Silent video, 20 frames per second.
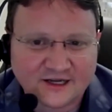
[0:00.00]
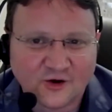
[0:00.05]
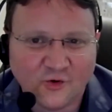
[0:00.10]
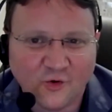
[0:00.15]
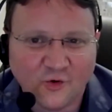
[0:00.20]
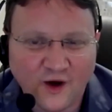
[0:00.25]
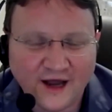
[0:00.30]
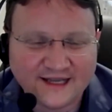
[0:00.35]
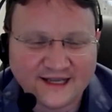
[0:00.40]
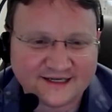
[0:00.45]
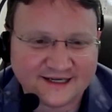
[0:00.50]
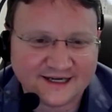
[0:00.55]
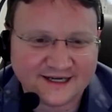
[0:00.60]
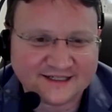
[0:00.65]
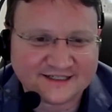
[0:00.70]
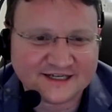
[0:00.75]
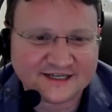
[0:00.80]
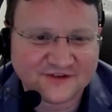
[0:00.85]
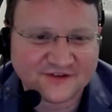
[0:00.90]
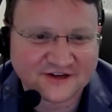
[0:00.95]
quite a
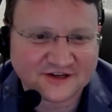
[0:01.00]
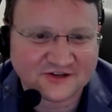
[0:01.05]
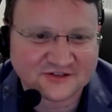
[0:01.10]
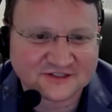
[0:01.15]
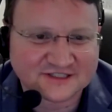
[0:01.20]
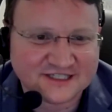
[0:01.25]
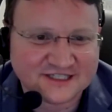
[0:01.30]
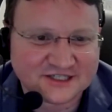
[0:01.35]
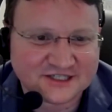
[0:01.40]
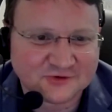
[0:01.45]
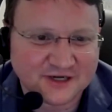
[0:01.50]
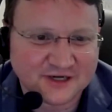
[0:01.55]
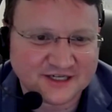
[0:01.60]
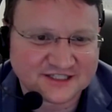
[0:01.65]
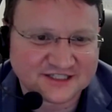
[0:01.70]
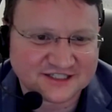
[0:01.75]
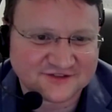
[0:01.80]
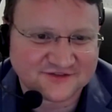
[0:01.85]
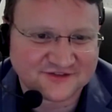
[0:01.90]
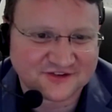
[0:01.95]
difficult
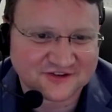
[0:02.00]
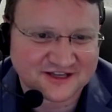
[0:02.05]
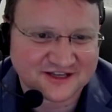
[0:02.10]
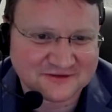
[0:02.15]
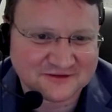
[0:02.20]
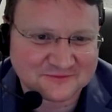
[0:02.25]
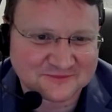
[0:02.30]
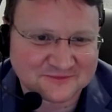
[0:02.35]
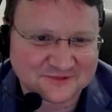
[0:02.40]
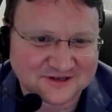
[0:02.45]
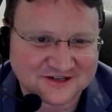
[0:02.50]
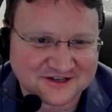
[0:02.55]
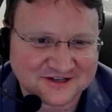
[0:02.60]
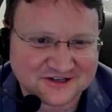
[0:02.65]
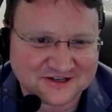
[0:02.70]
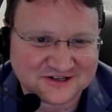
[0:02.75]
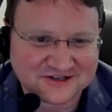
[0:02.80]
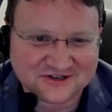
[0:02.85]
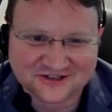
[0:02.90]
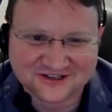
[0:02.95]
situation for them.
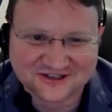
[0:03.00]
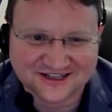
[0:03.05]
Good